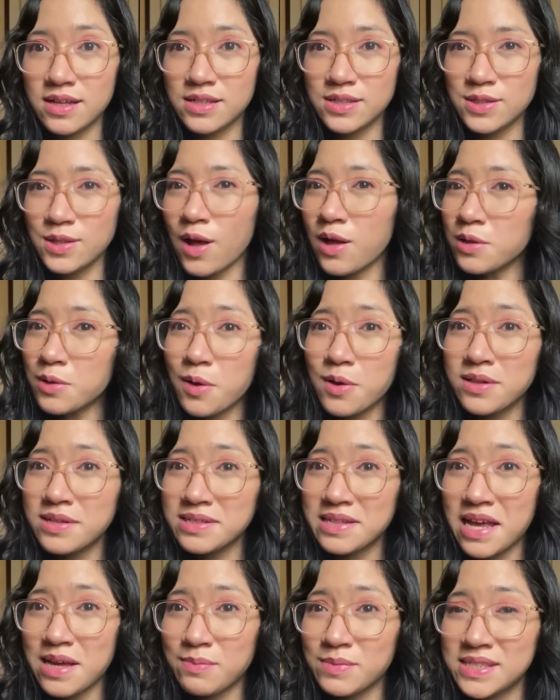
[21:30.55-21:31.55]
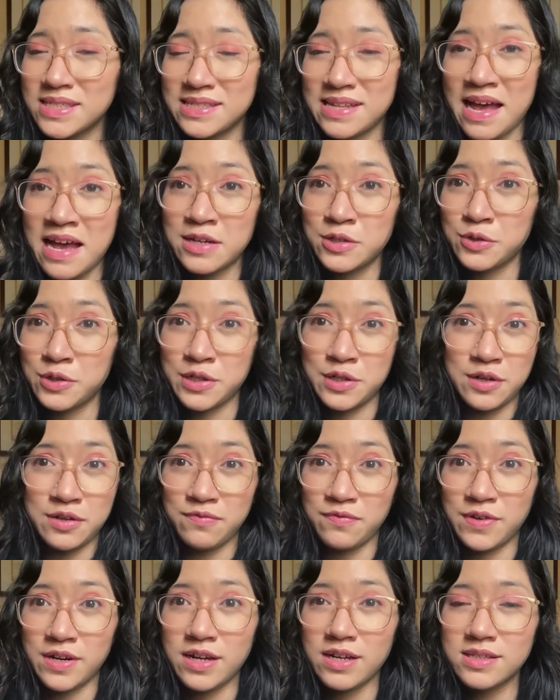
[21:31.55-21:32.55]
not all the time is it actually good
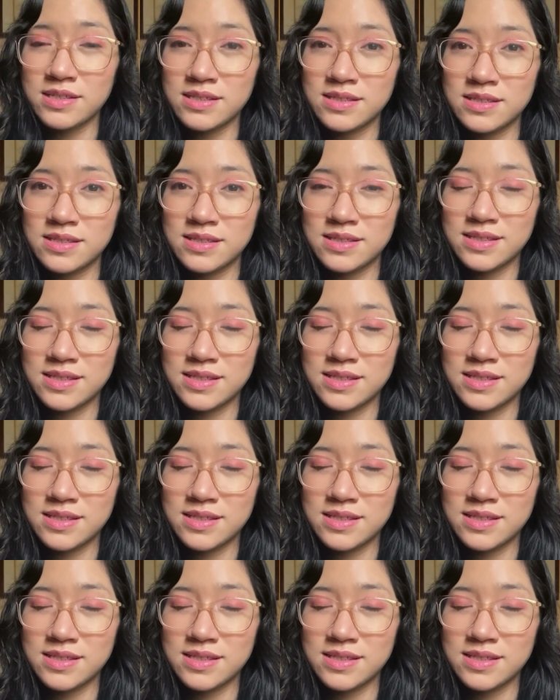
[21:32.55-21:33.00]
for us.